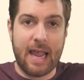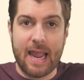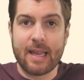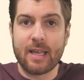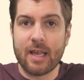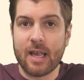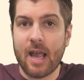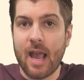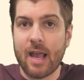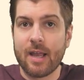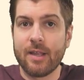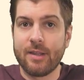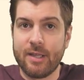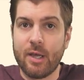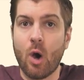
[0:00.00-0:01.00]

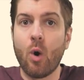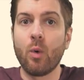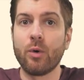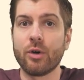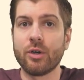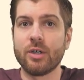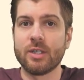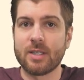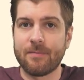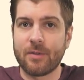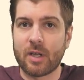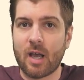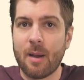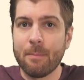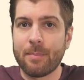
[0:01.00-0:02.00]
aka the owners of
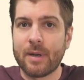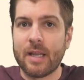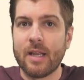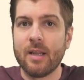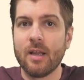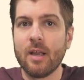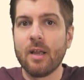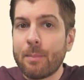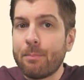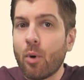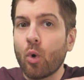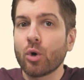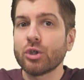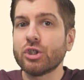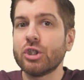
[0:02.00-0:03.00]
the company,
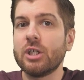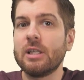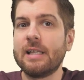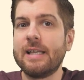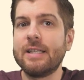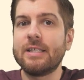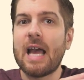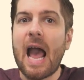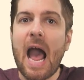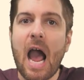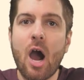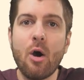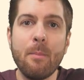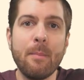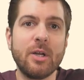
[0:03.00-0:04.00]
proportionally to
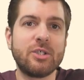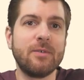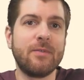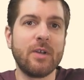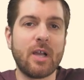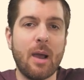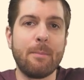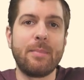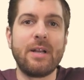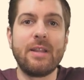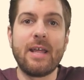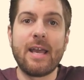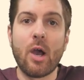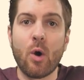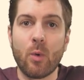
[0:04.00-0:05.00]
how much of the company
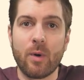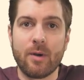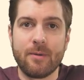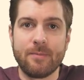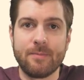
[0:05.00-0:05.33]
they own.